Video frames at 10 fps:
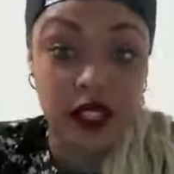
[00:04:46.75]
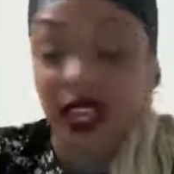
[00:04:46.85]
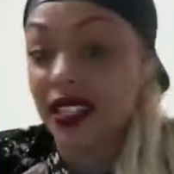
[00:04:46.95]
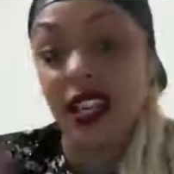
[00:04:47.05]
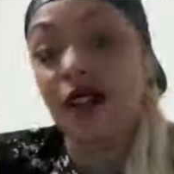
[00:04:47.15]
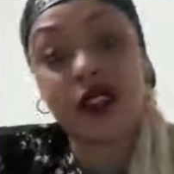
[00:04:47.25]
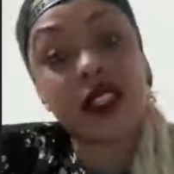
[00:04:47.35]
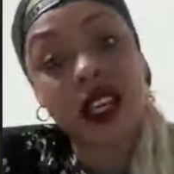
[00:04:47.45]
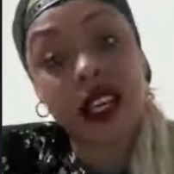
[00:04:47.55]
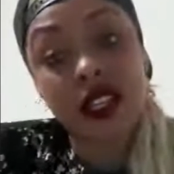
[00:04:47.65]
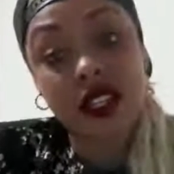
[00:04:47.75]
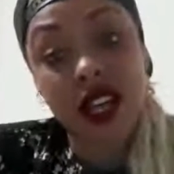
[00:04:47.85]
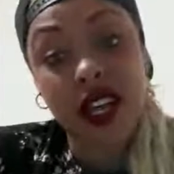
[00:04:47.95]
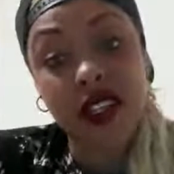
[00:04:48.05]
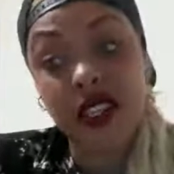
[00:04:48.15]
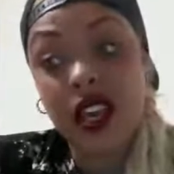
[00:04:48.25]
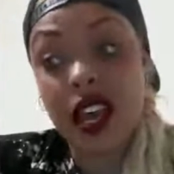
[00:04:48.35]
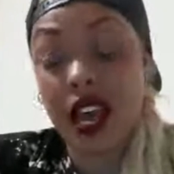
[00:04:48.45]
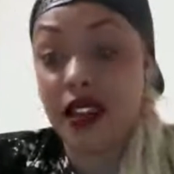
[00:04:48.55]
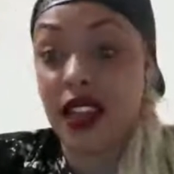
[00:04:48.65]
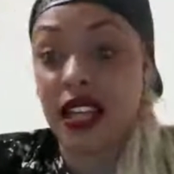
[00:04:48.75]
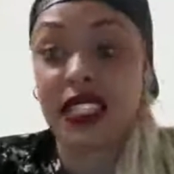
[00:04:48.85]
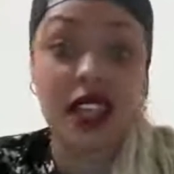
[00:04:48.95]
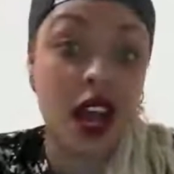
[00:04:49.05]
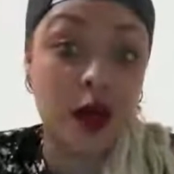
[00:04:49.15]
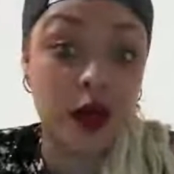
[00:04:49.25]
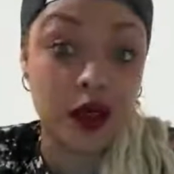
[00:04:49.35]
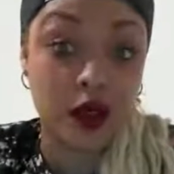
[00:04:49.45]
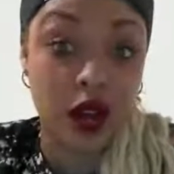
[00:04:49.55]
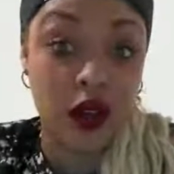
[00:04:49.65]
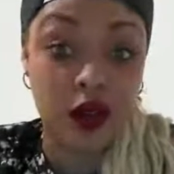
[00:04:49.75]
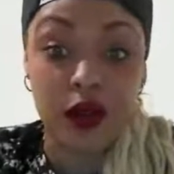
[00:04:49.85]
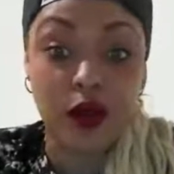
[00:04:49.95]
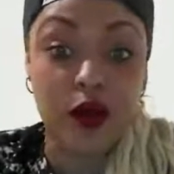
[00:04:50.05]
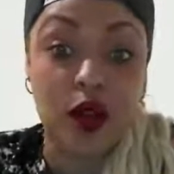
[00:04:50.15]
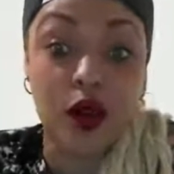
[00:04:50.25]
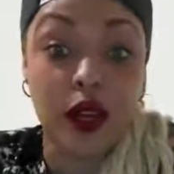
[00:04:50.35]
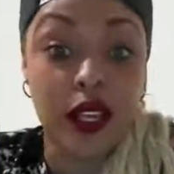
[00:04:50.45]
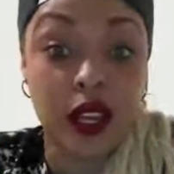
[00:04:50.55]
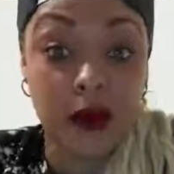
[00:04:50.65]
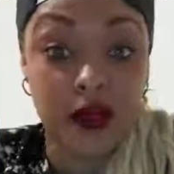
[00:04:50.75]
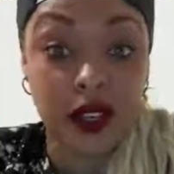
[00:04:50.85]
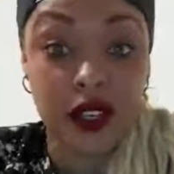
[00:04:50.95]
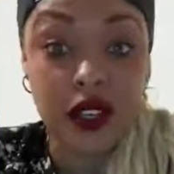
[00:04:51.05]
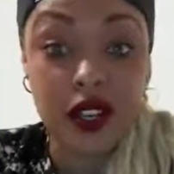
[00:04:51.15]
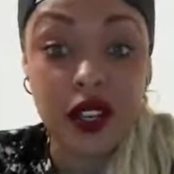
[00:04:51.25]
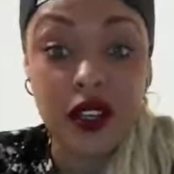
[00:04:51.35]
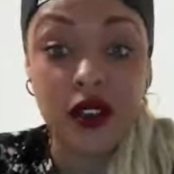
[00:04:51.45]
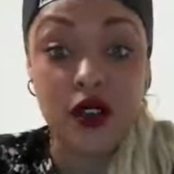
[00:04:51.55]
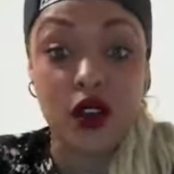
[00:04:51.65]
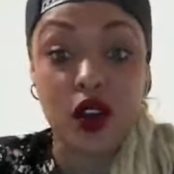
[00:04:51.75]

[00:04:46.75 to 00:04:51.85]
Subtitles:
That's not really taking a chance. And that's not when you grow. You don't grow in comfort. You grow in